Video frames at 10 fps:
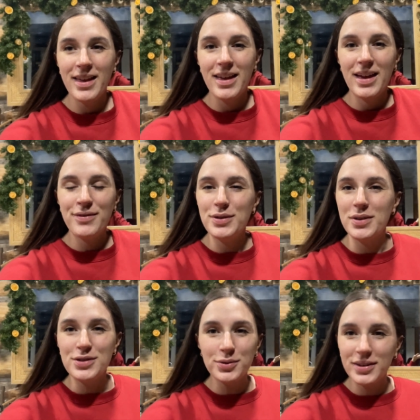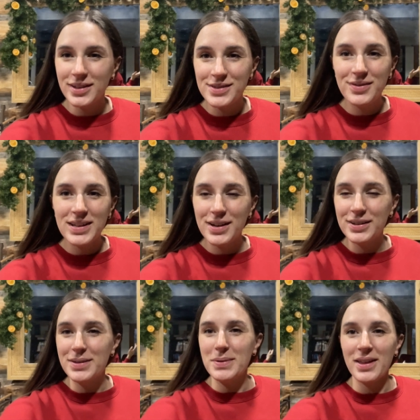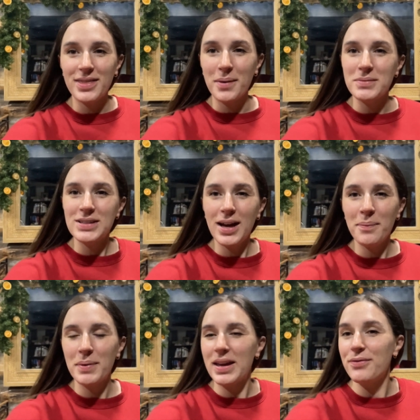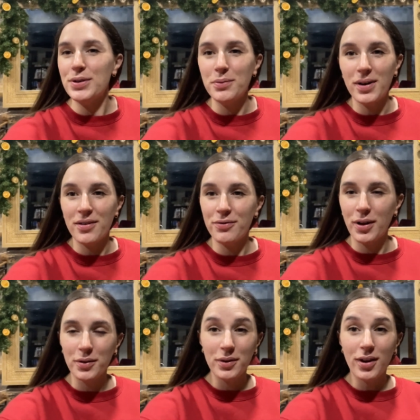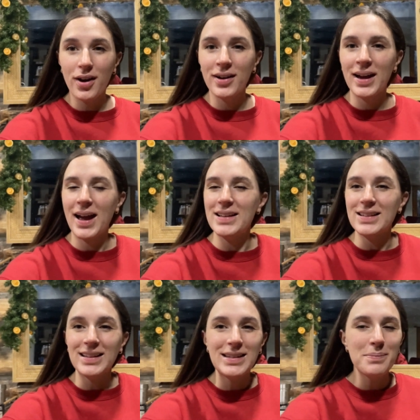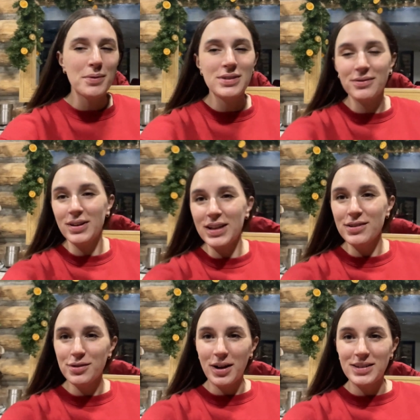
If you enjoyed this video, give me a thumbs up. If you want to follow along as I keep posting videos throughout